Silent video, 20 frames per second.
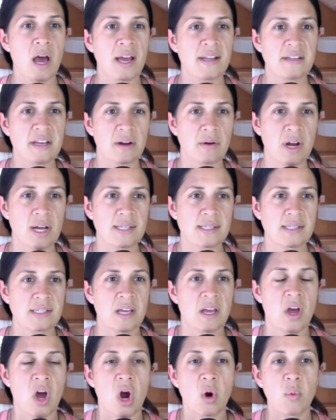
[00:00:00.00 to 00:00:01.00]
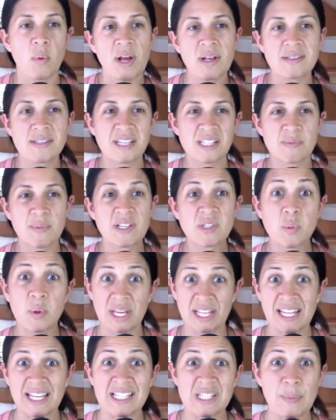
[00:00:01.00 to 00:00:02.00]
I digress. Around six months, we
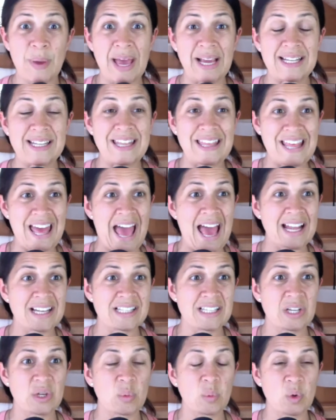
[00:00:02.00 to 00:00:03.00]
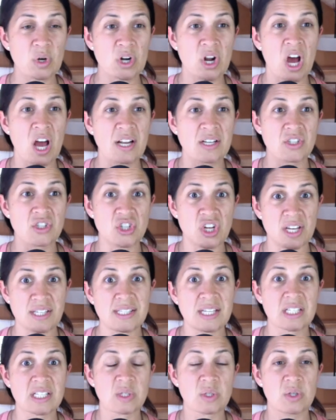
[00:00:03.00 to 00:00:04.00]
can expect that. We're not
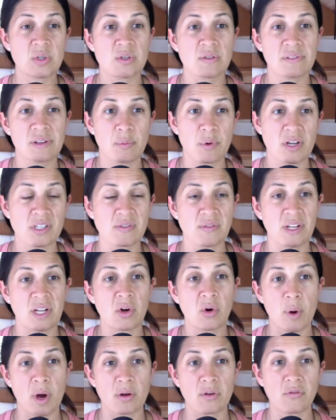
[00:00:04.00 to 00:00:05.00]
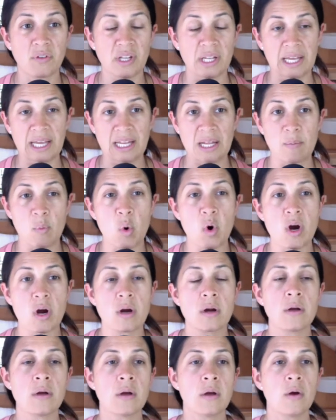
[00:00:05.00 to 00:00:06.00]
just exclusively breastfeeding or bottle feeding
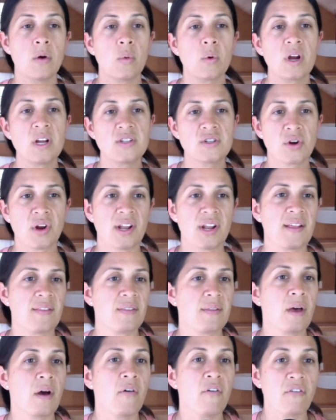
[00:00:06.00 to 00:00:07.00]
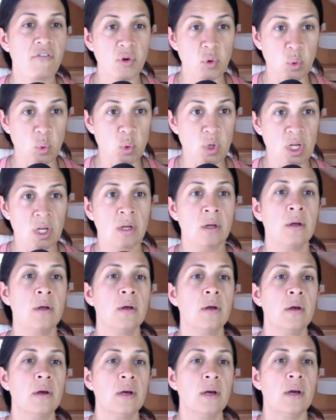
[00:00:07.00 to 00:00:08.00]
anymore, we're integrating food.
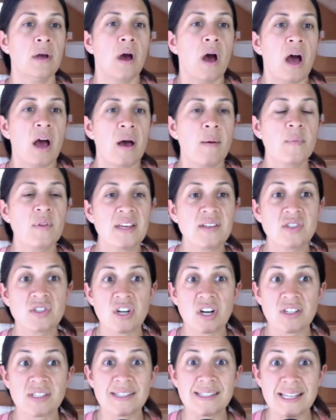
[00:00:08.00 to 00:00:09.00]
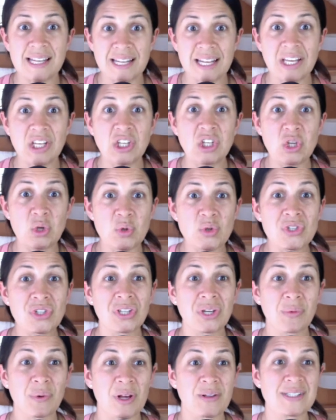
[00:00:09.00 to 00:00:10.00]
Um, they start sitting
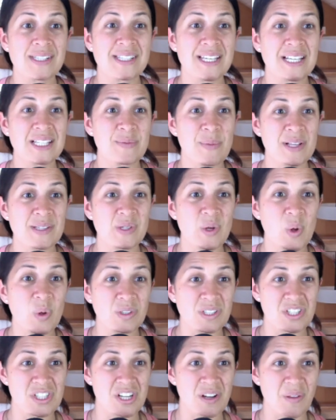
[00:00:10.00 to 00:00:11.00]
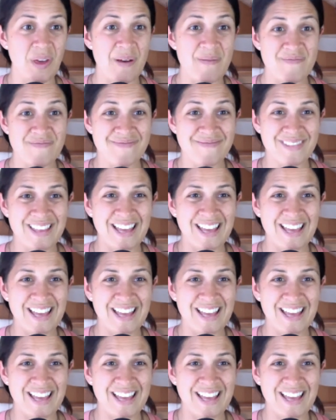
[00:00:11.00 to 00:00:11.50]
usually around six months old. Did you know that?